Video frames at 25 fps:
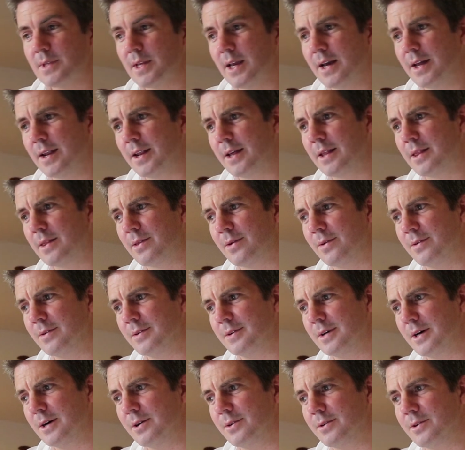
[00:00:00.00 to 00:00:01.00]
And I
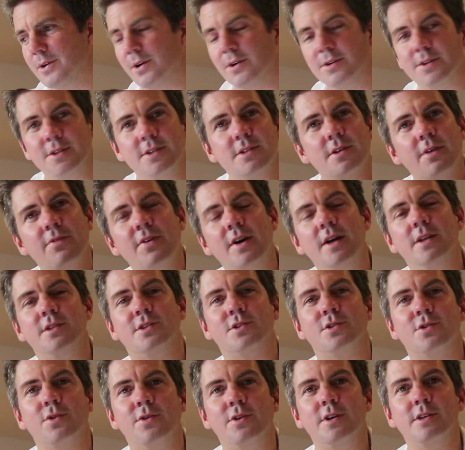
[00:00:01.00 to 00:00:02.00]
thought, oh God, because I've heard
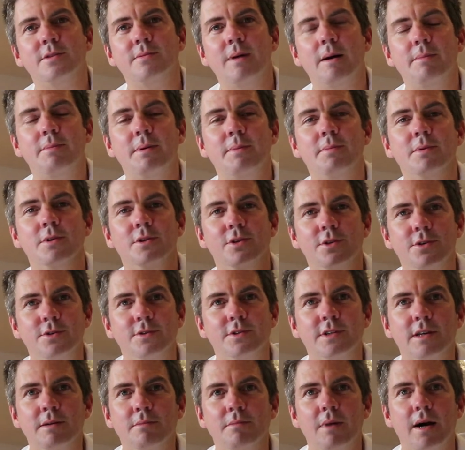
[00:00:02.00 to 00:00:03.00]
stories about people
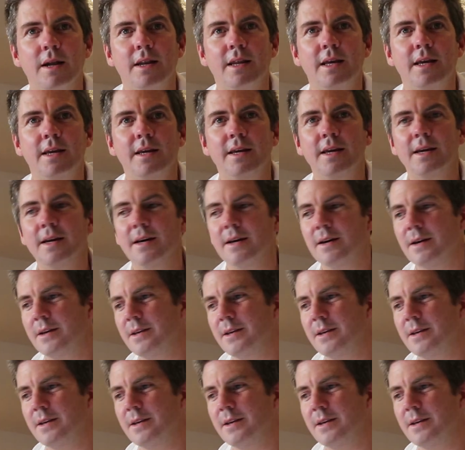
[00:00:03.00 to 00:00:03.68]
losing money.